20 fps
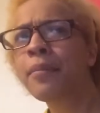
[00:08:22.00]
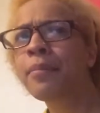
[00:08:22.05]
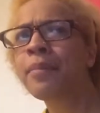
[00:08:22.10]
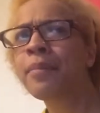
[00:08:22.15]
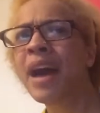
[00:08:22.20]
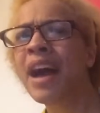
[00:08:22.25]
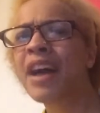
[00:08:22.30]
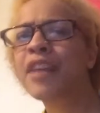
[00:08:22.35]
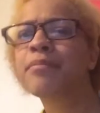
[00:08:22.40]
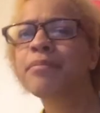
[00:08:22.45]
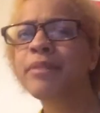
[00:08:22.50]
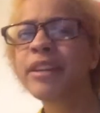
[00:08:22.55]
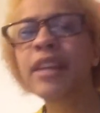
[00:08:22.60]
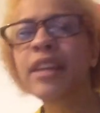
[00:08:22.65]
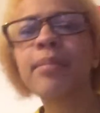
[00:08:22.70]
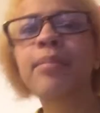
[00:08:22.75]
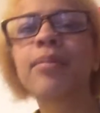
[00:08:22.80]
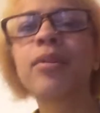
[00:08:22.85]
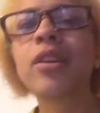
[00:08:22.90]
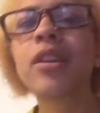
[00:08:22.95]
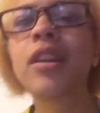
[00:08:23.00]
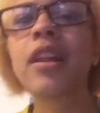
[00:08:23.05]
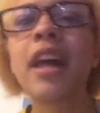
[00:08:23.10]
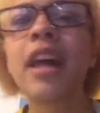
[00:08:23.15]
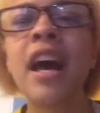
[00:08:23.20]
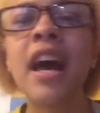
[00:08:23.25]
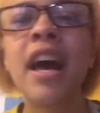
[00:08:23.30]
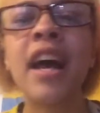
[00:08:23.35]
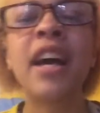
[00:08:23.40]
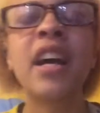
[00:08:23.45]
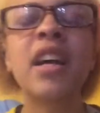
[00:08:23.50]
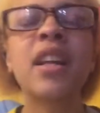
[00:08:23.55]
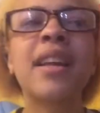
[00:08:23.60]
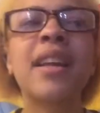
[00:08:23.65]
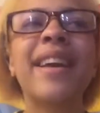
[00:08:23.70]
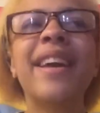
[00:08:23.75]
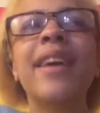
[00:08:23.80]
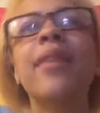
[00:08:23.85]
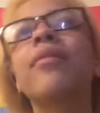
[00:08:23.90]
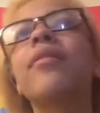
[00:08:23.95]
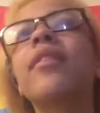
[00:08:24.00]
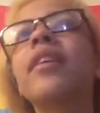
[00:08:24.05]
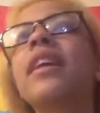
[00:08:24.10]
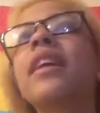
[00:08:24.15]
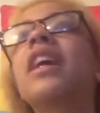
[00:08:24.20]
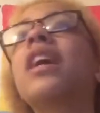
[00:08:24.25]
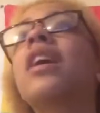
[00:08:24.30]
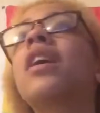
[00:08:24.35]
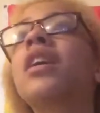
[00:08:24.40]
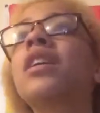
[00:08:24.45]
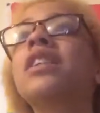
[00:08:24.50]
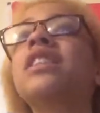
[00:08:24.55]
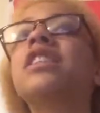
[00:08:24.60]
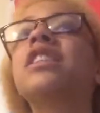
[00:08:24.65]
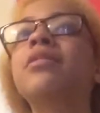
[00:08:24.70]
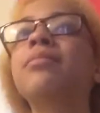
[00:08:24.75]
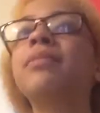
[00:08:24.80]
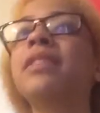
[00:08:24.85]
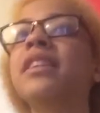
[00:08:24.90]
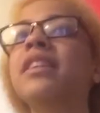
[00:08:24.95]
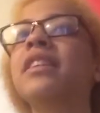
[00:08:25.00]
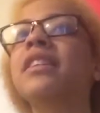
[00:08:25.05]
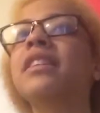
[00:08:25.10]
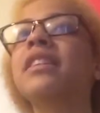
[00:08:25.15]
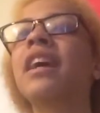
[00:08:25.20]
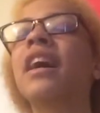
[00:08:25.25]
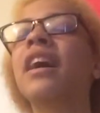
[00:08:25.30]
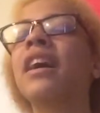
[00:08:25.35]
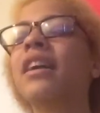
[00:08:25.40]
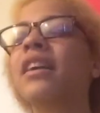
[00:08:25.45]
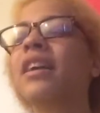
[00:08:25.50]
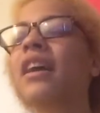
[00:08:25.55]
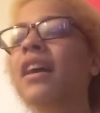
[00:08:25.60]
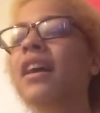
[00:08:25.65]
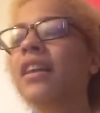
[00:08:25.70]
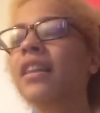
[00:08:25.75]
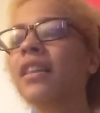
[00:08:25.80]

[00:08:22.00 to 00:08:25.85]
bad people, and it really hurts me that